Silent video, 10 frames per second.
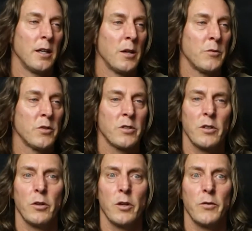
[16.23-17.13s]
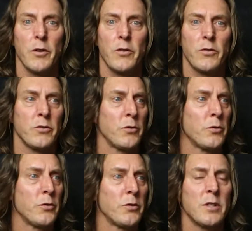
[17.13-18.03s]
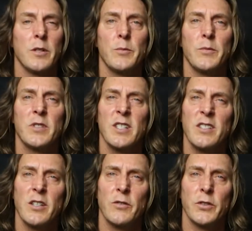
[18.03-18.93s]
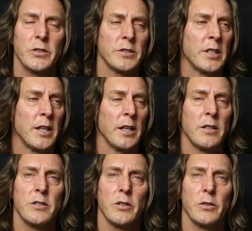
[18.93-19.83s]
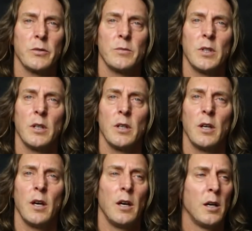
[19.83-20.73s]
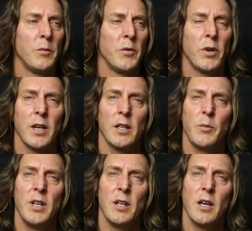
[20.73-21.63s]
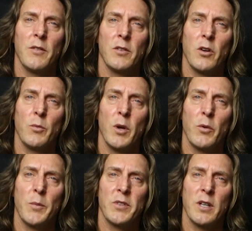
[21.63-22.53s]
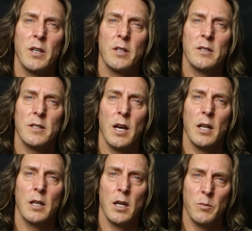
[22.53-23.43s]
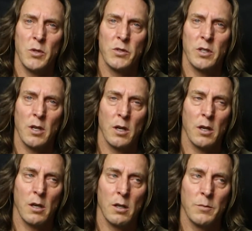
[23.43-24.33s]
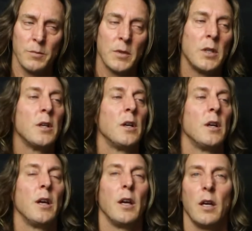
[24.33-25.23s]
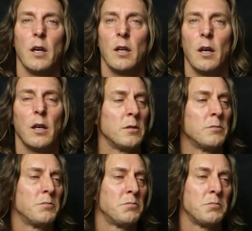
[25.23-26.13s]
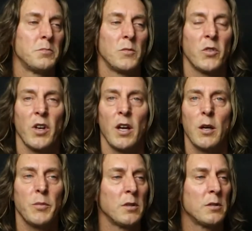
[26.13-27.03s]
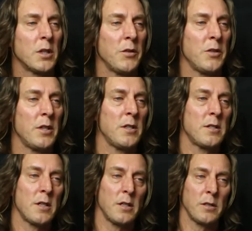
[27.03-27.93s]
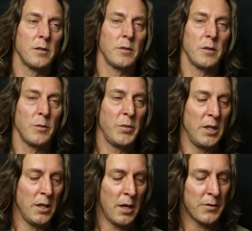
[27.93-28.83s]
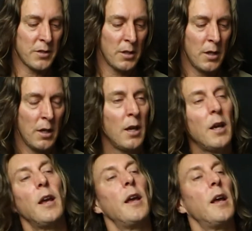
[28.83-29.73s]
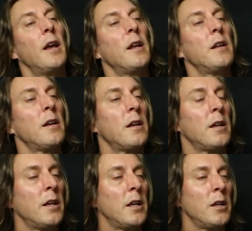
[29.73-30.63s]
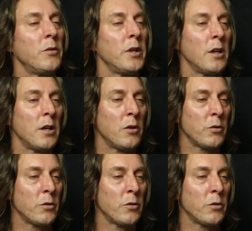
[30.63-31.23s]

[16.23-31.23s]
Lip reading: I'm just going over through some 6 intervals today. So if you want to get the PDF, go to my website, scottknightmusic.com, and sign up and I'll give you these PDFs. And here we go.